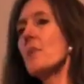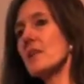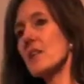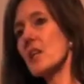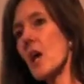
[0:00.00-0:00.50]

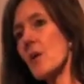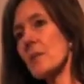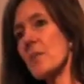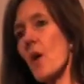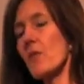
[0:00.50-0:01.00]
But
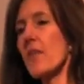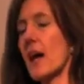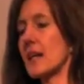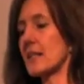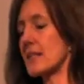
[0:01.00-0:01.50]
going beyond
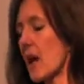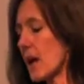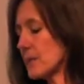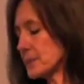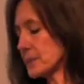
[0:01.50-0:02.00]
that,
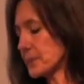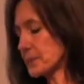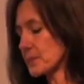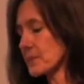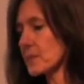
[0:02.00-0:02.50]

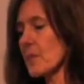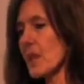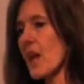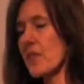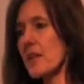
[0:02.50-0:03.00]

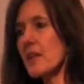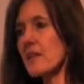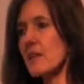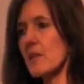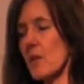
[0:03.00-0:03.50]
I
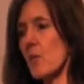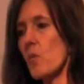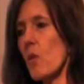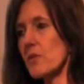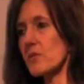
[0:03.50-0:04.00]
think
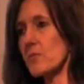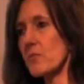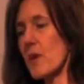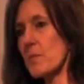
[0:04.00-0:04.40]
what's